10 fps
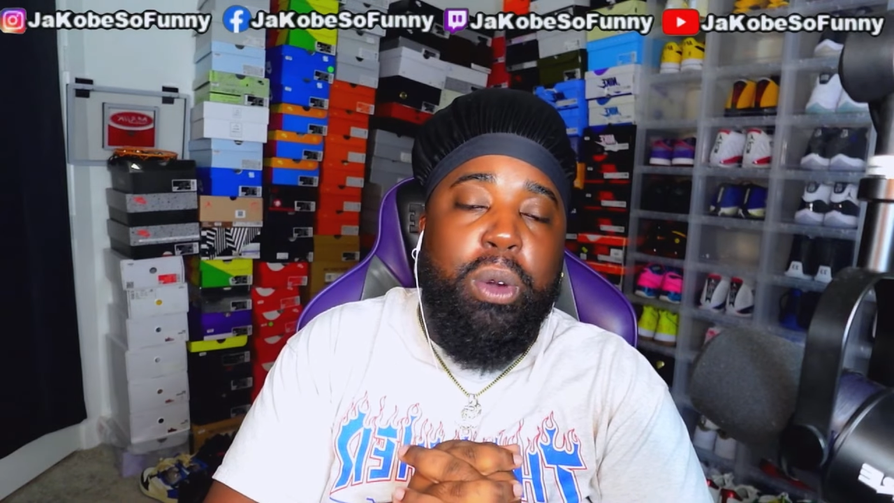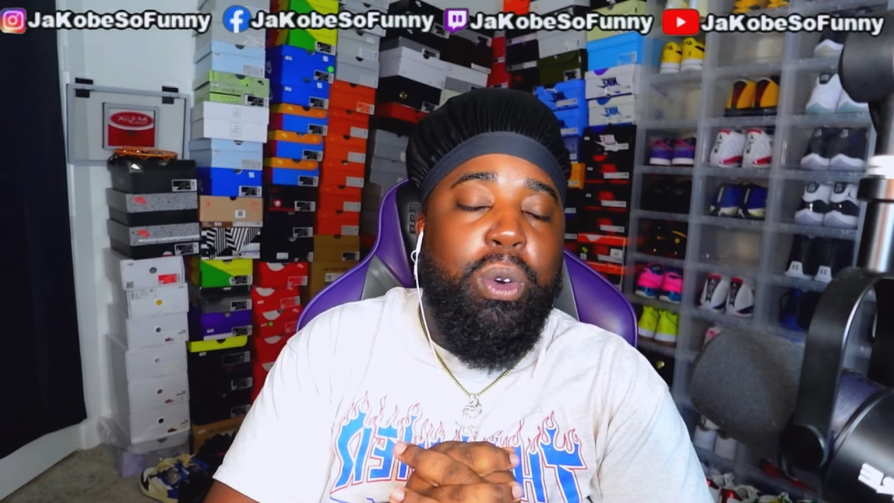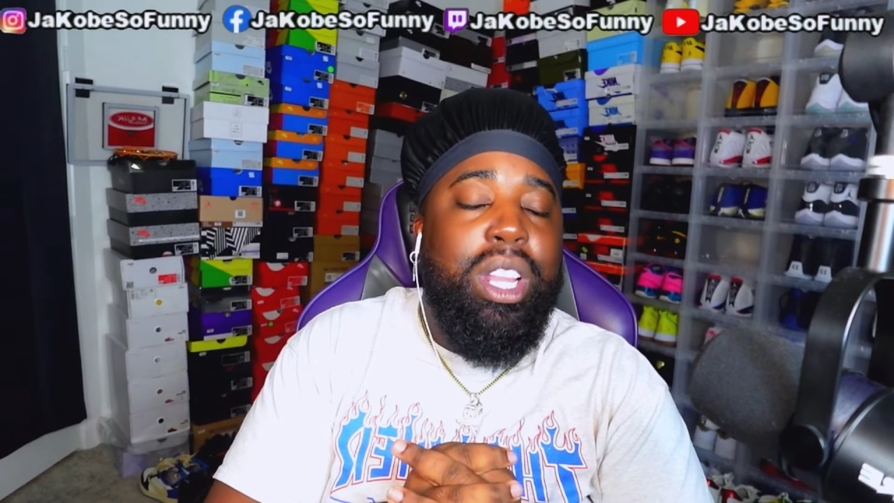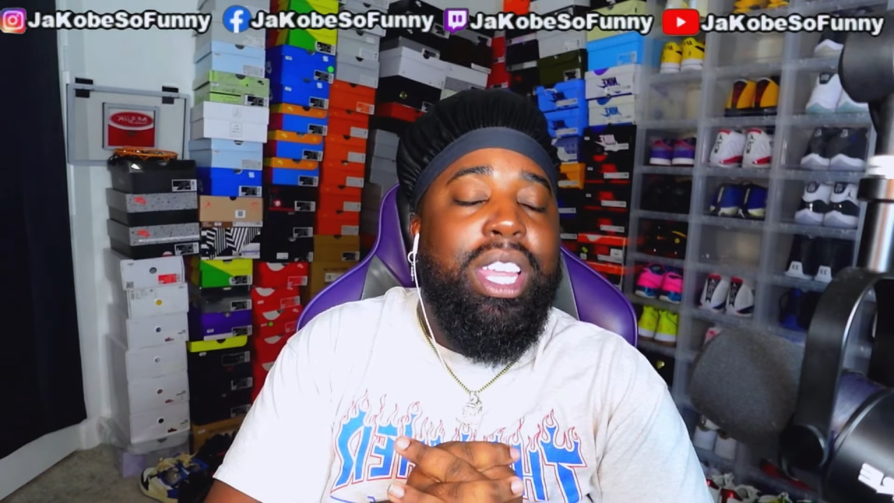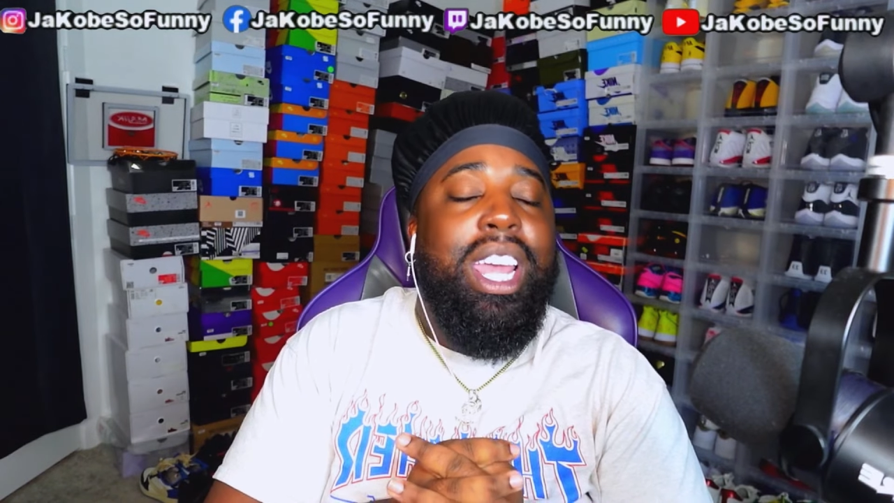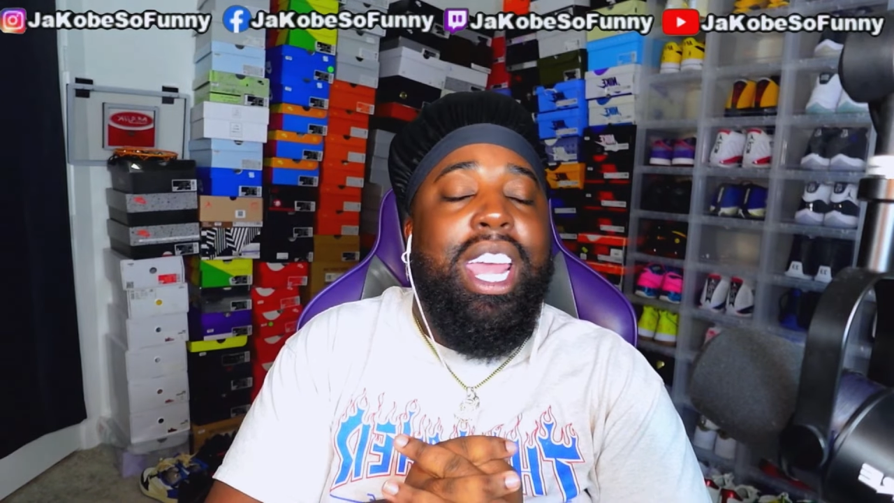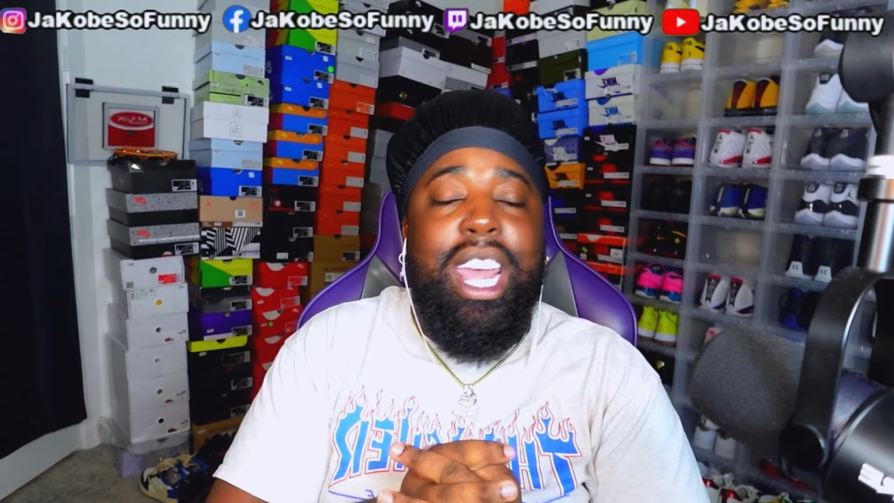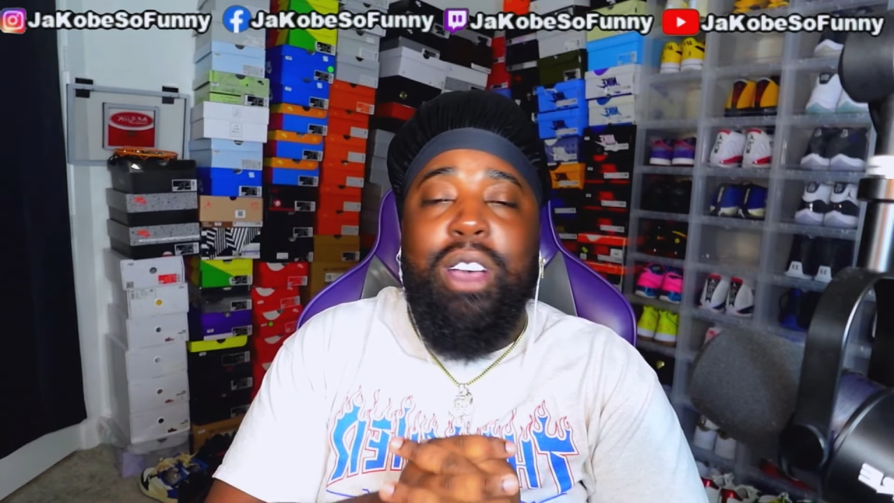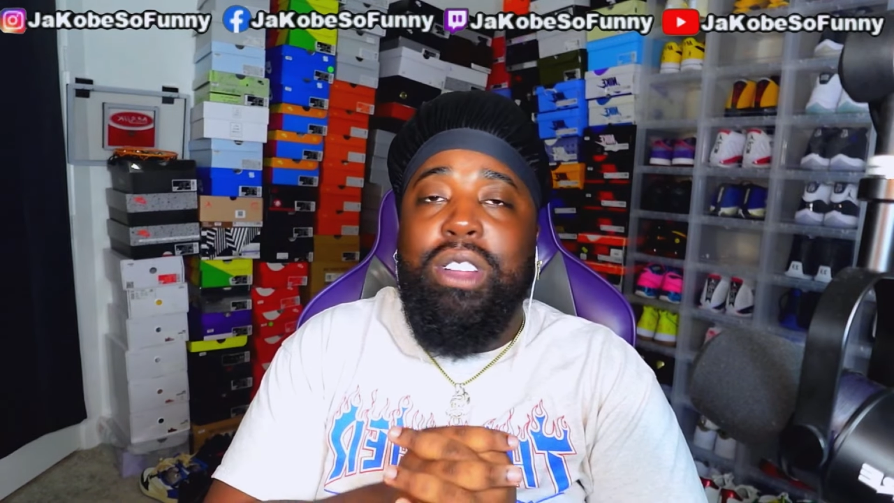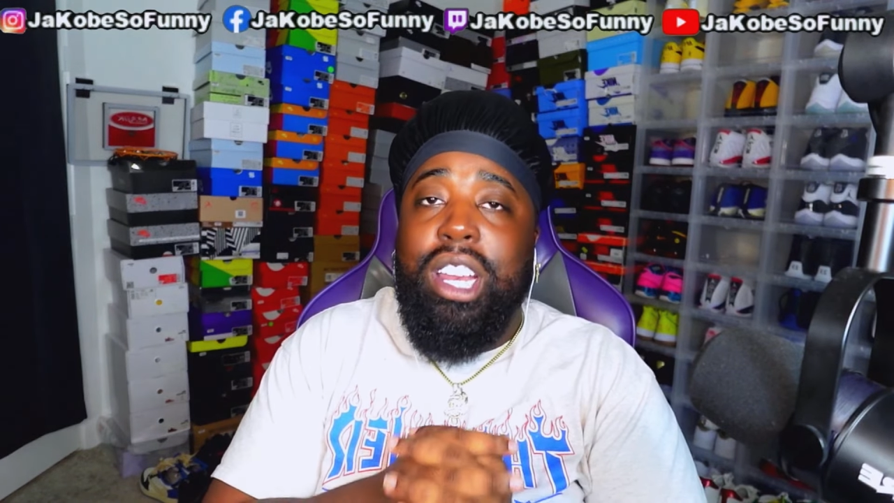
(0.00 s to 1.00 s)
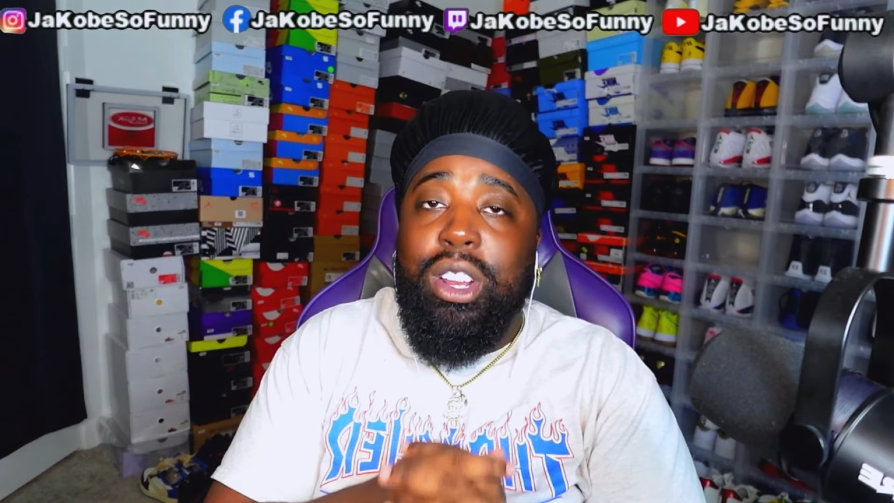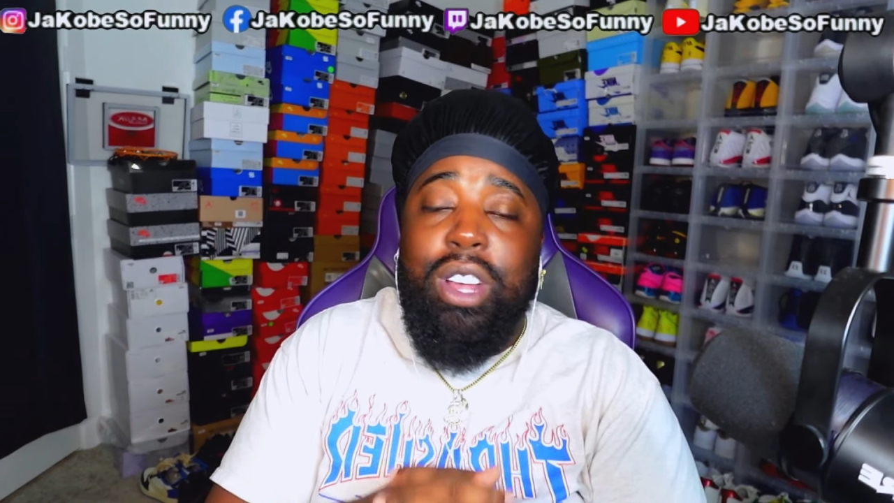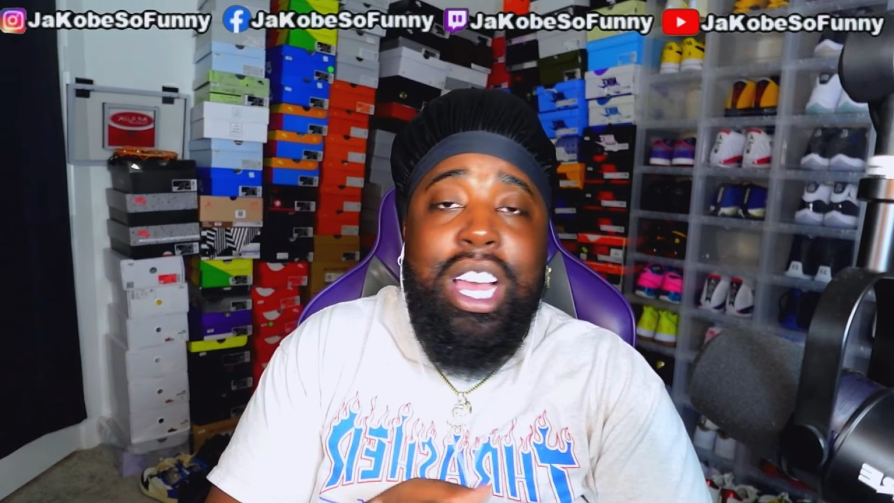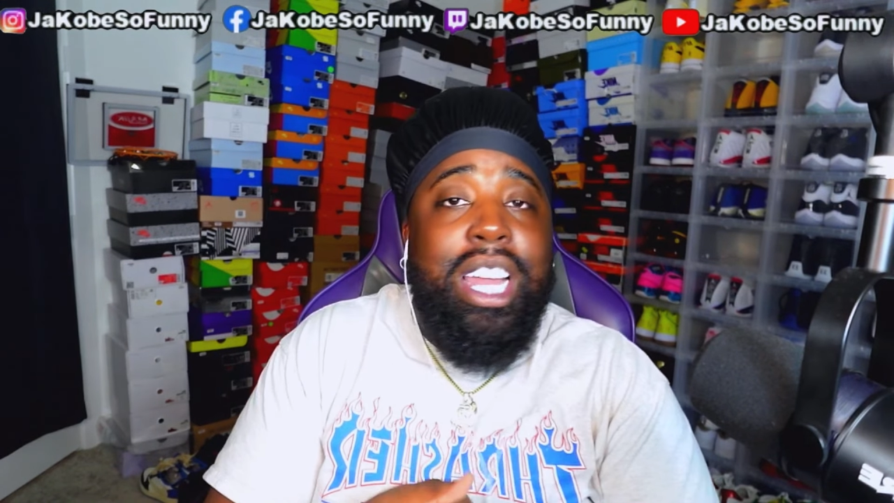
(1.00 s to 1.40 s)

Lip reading: What the hell did he do?